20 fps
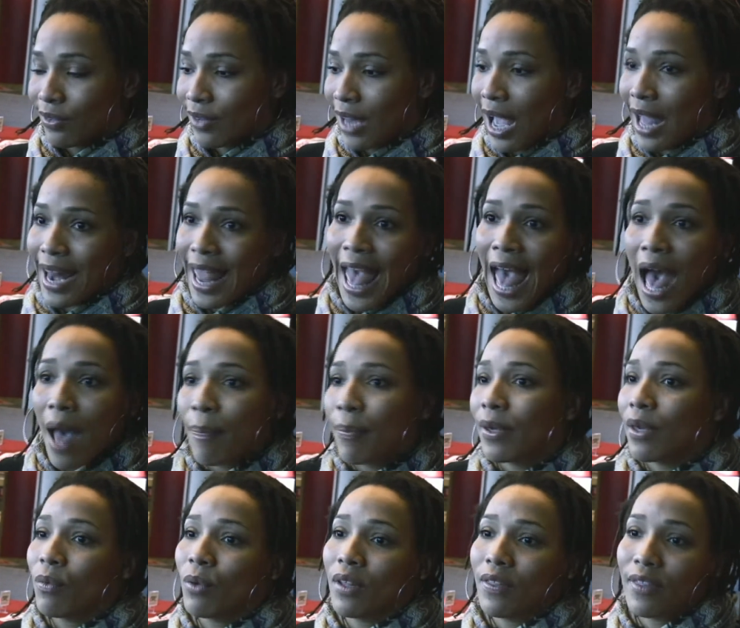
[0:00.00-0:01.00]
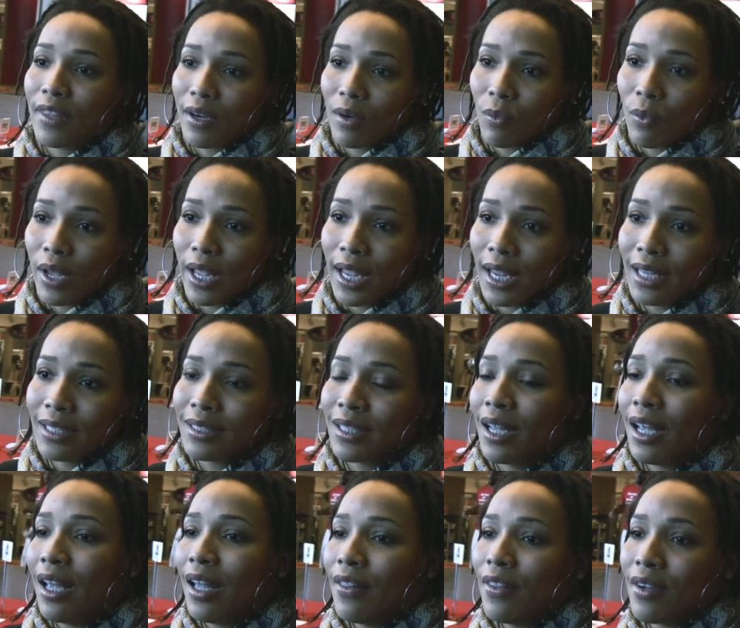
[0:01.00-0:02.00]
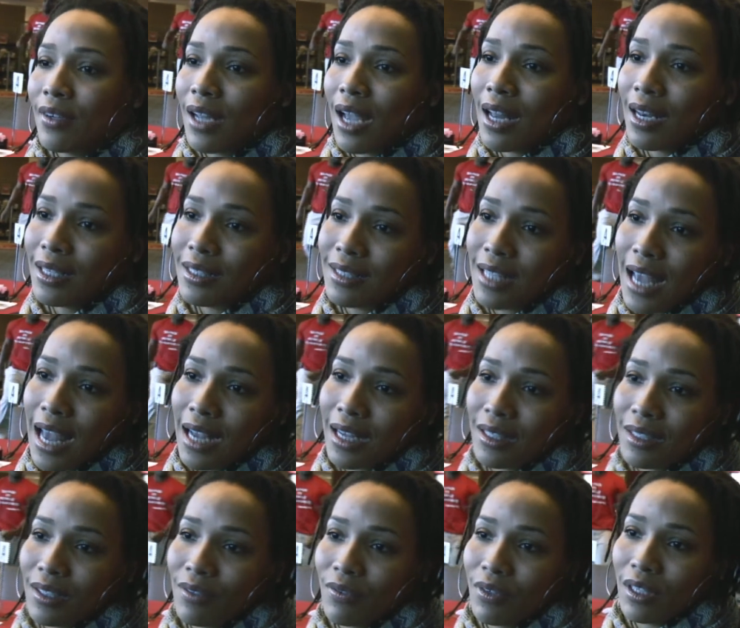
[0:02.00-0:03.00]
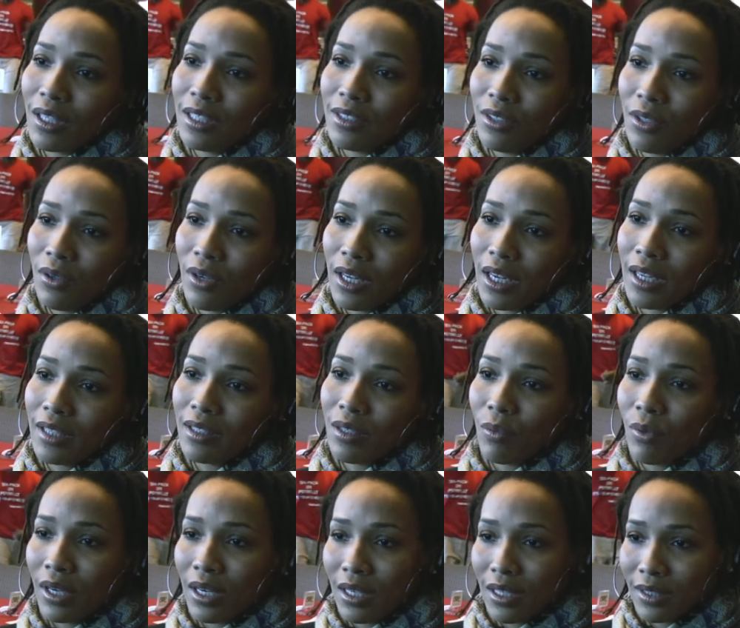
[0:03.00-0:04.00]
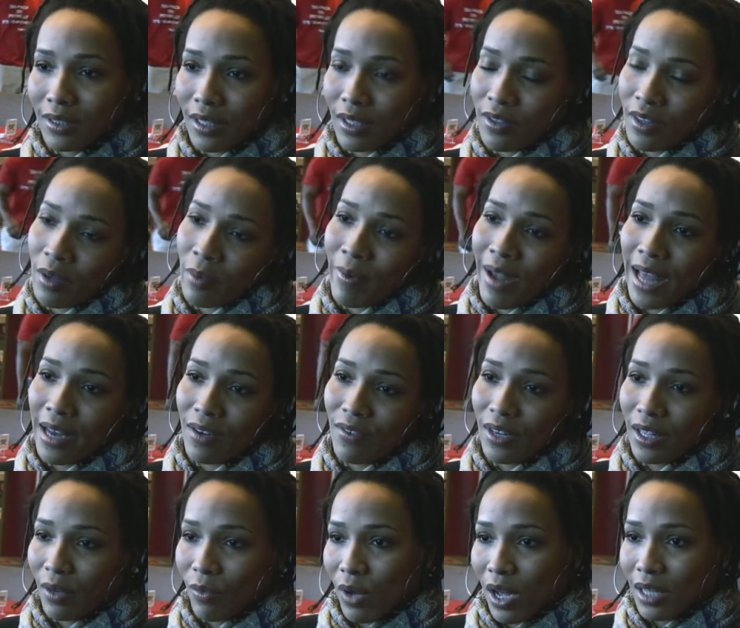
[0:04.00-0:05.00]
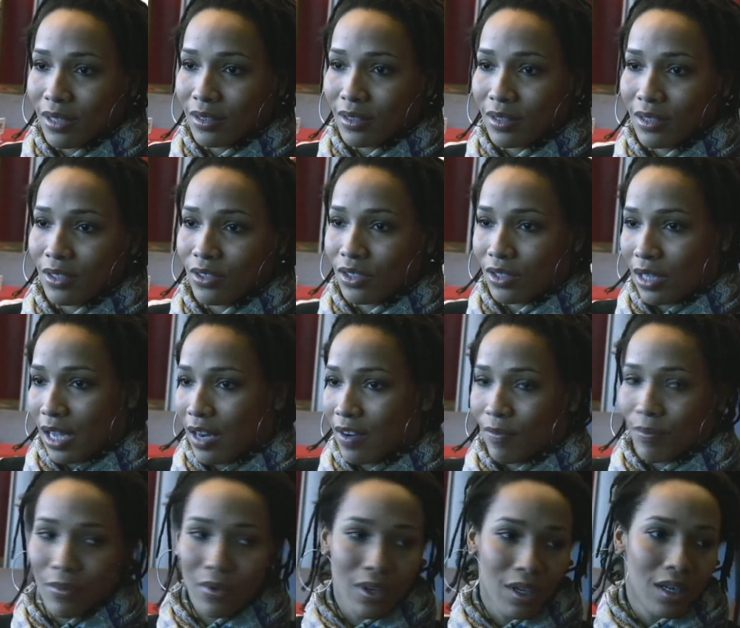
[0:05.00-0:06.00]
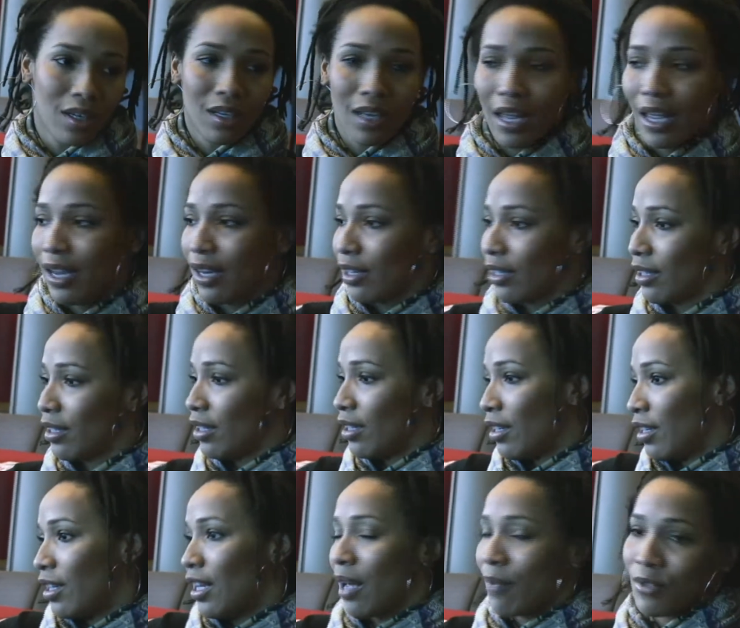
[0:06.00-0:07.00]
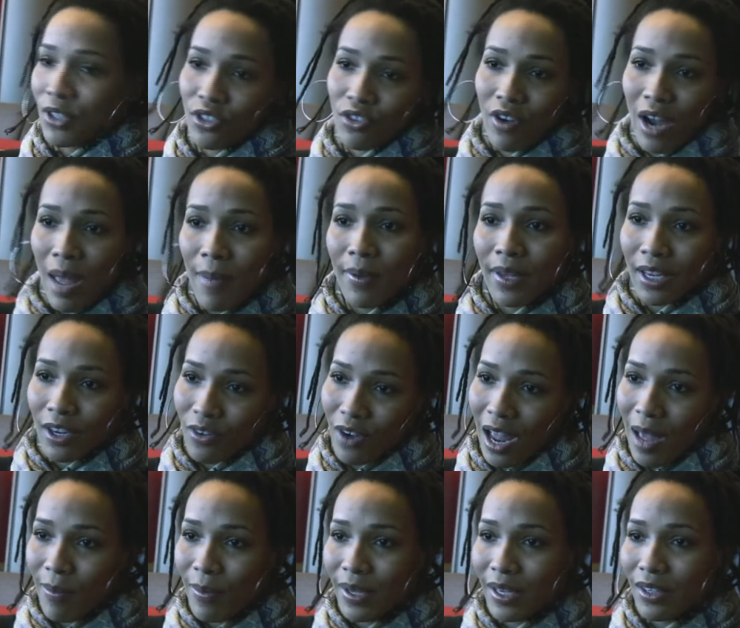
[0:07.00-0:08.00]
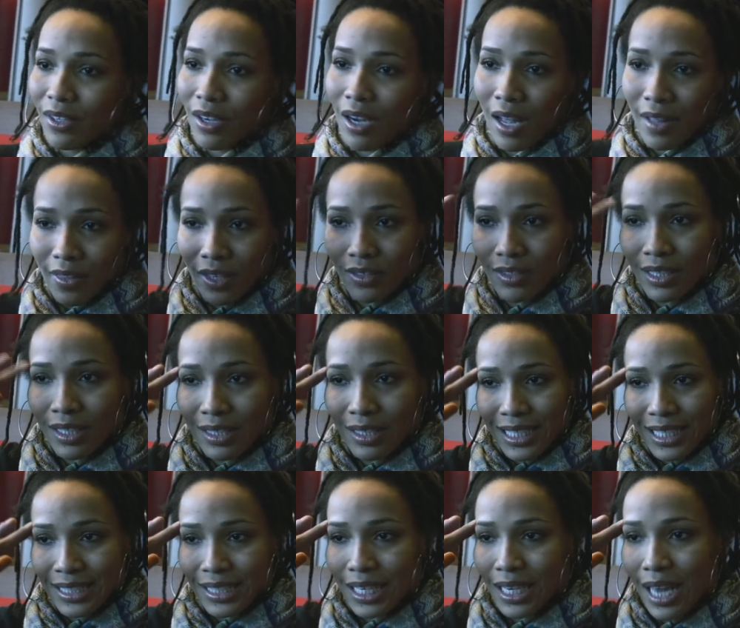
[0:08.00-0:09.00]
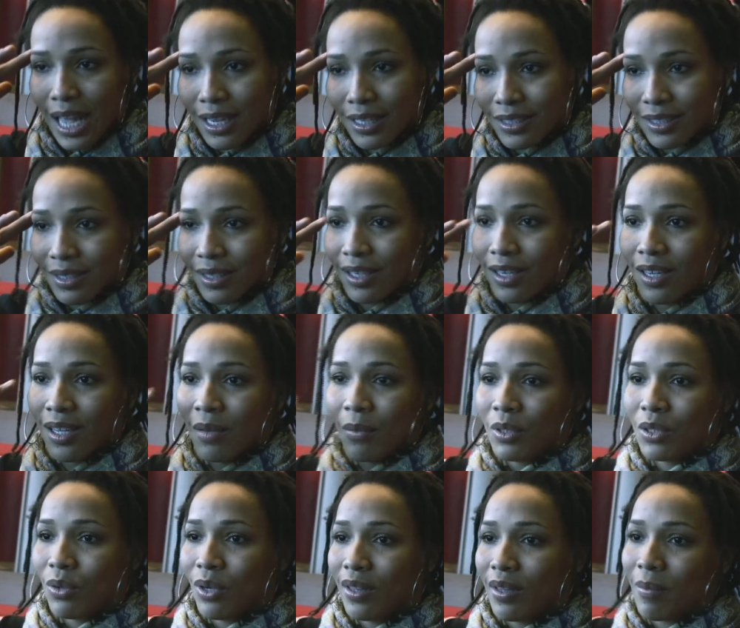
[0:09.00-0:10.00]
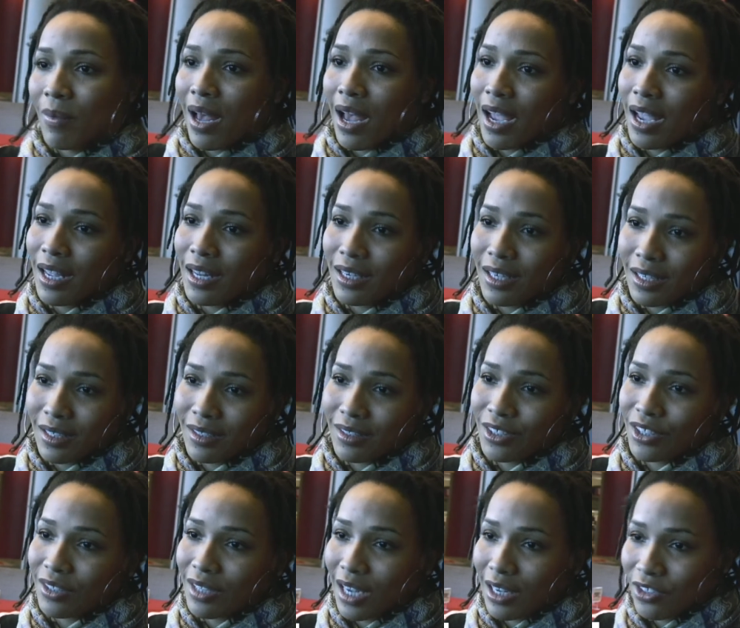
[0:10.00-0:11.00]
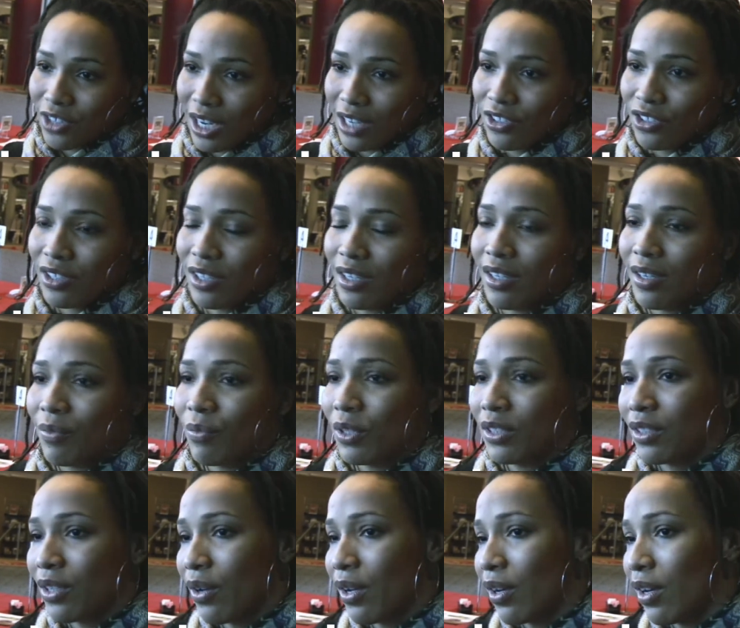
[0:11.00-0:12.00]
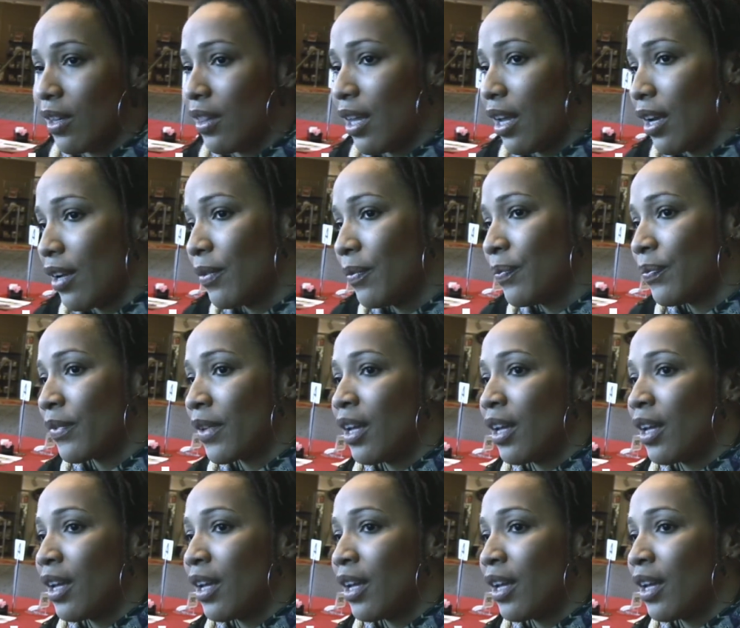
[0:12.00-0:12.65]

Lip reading: not happy with their weight, they're not exactly really tuning into what it is that their body really wants. It's just kind of more like, I'm just grabbing. There's disconnect between the mind and your digestion and what's going on there.